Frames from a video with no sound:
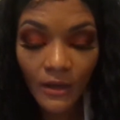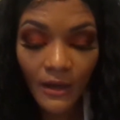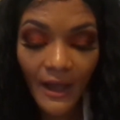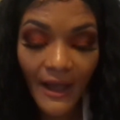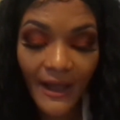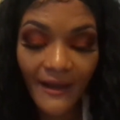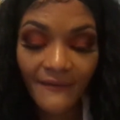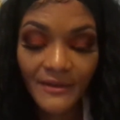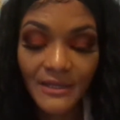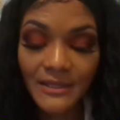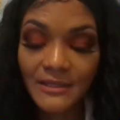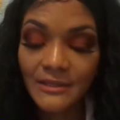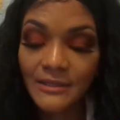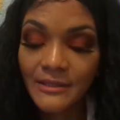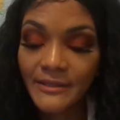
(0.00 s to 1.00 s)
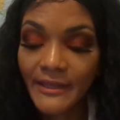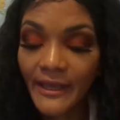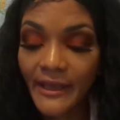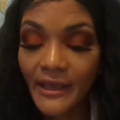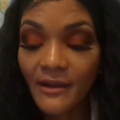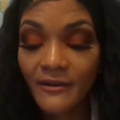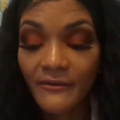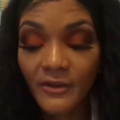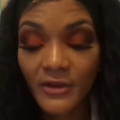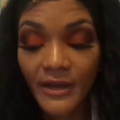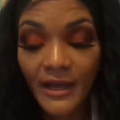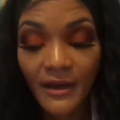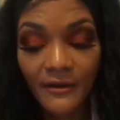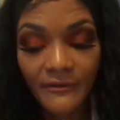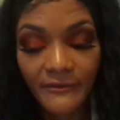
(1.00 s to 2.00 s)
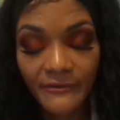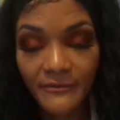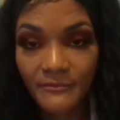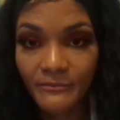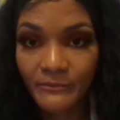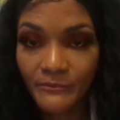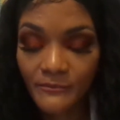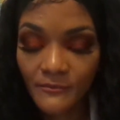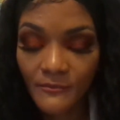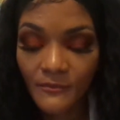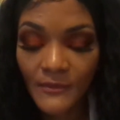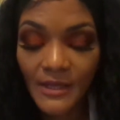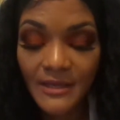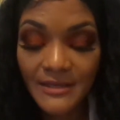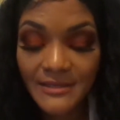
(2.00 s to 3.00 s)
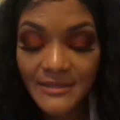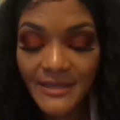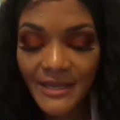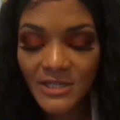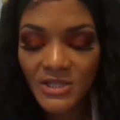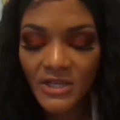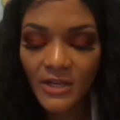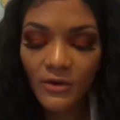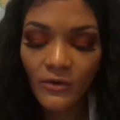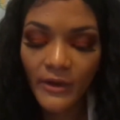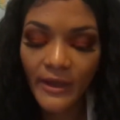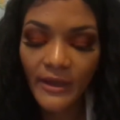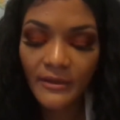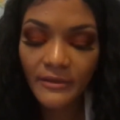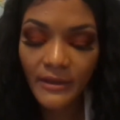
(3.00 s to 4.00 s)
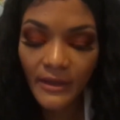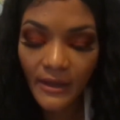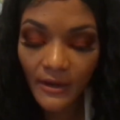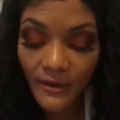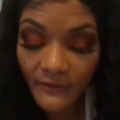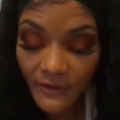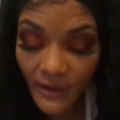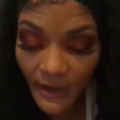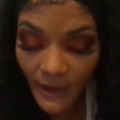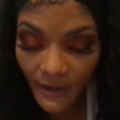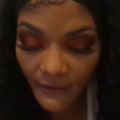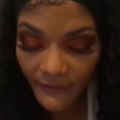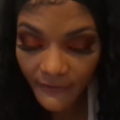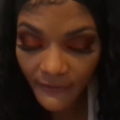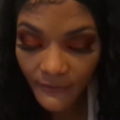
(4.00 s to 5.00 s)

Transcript: I have a take care of your health section okay take care of your health